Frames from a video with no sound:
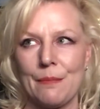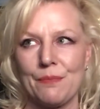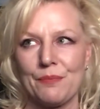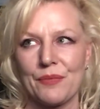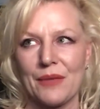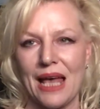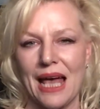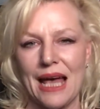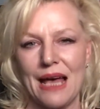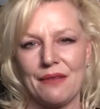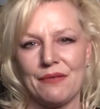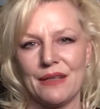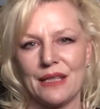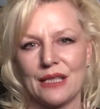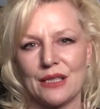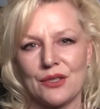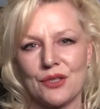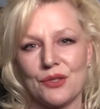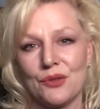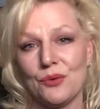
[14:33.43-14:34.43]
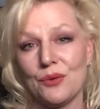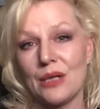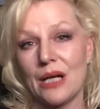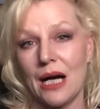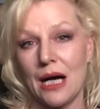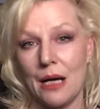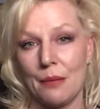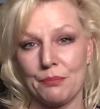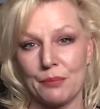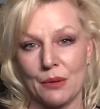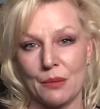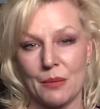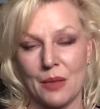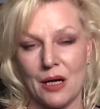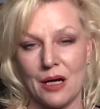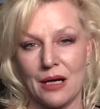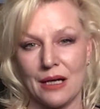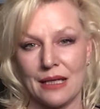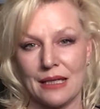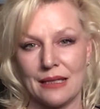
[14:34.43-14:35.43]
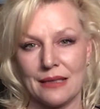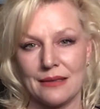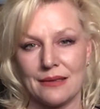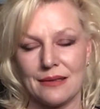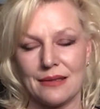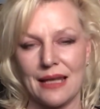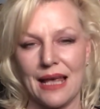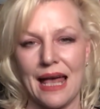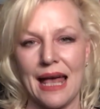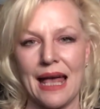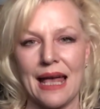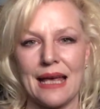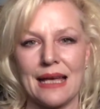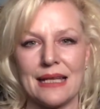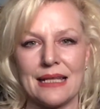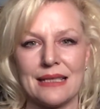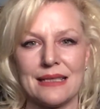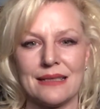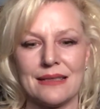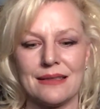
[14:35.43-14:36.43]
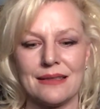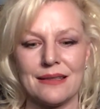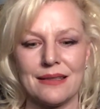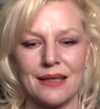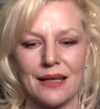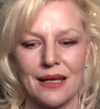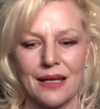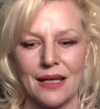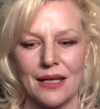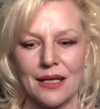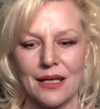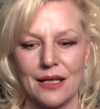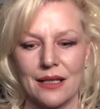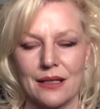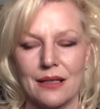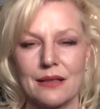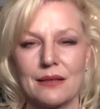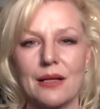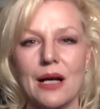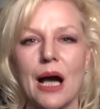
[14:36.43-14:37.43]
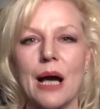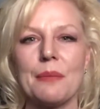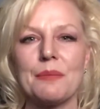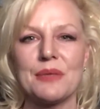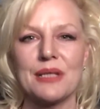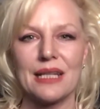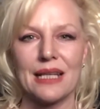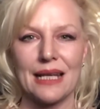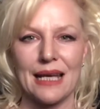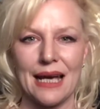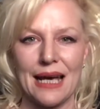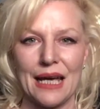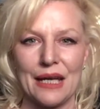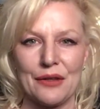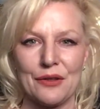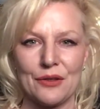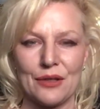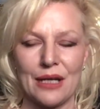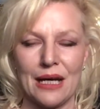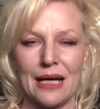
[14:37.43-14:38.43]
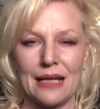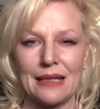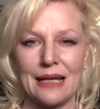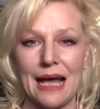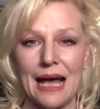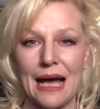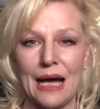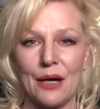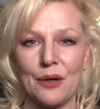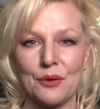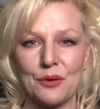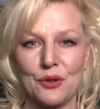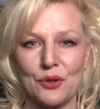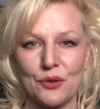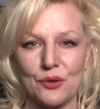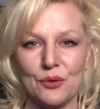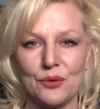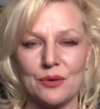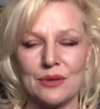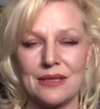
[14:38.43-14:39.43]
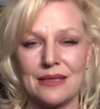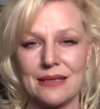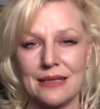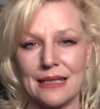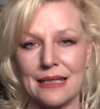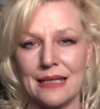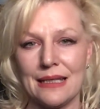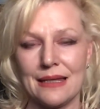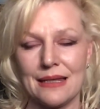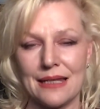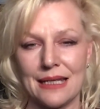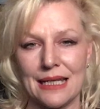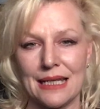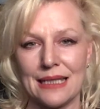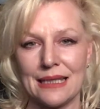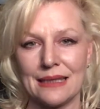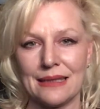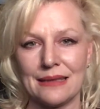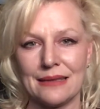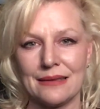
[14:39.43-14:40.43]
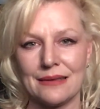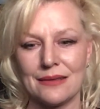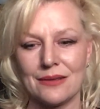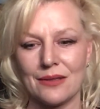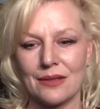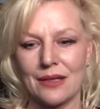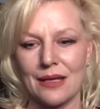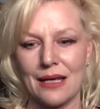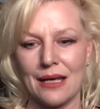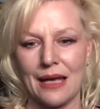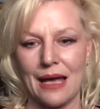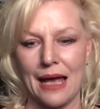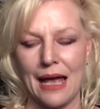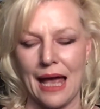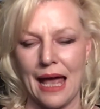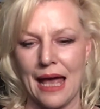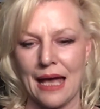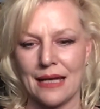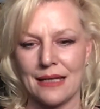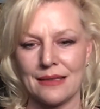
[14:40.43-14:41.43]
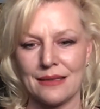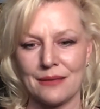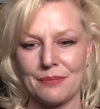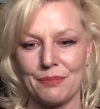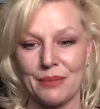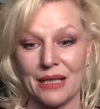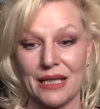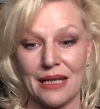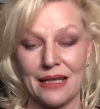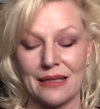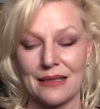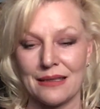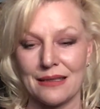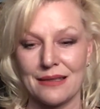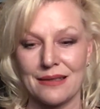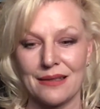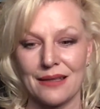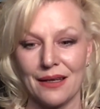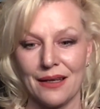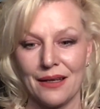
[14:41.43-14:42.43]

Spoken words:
having to compromise and come together on how you see things, and because